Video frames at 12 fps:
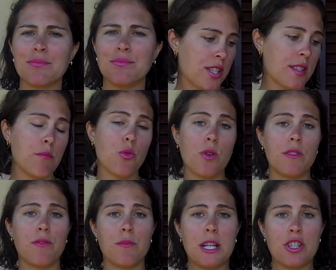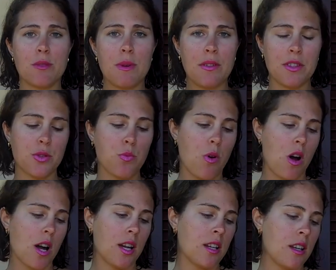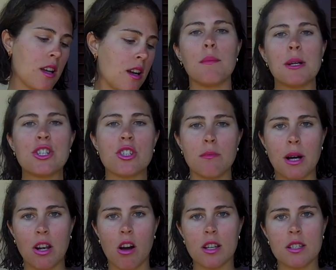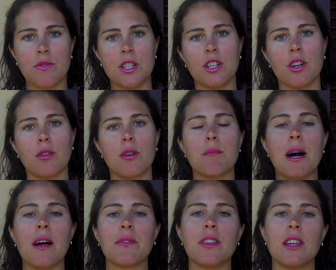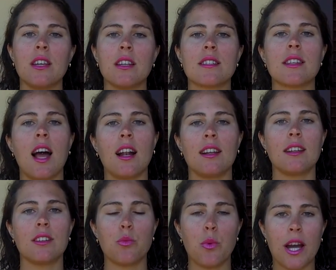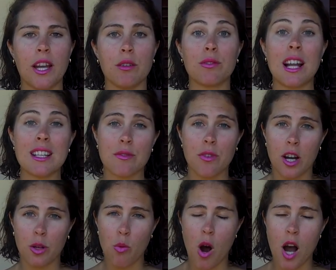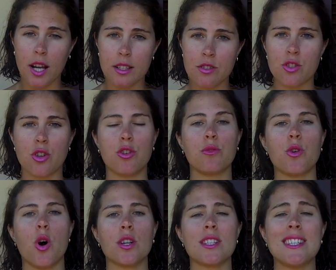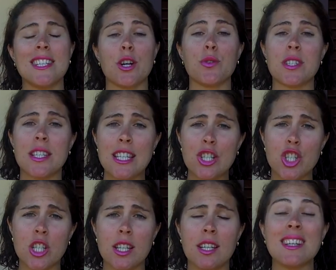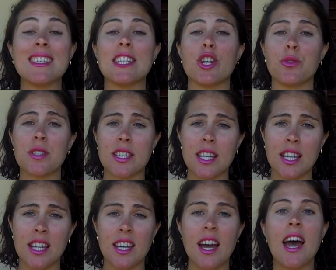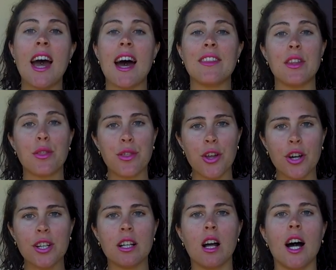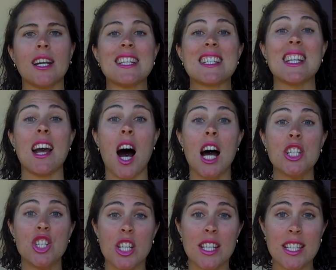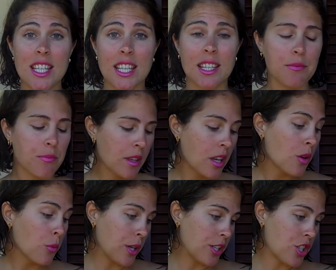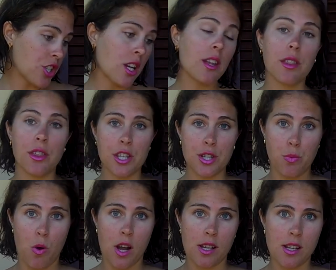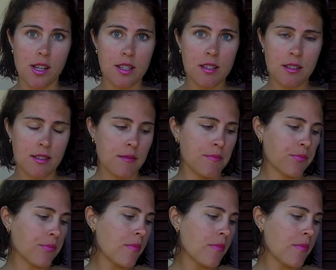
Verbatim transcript: But just some more information about this wine. I mentioned in my last video about the Italian way of classifying wines. So you've got D O C G, D O C, and then third in line is the I G T, which this wine is.